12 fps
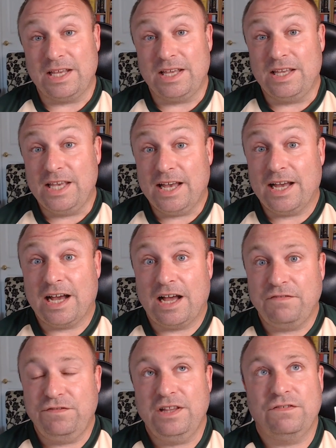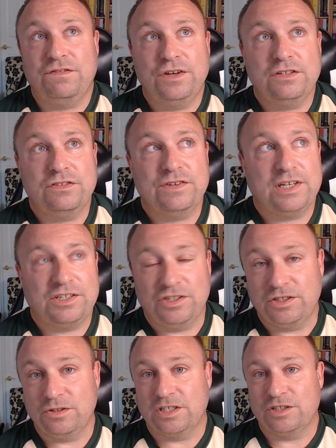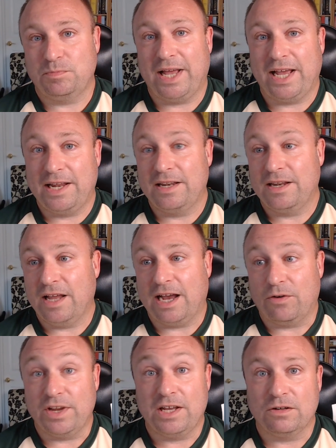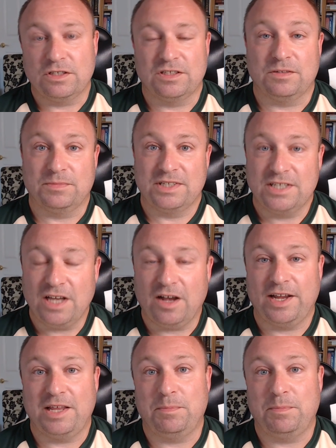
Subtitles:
Yeah, I think the first thing I should do is explain our ecosystem a tiny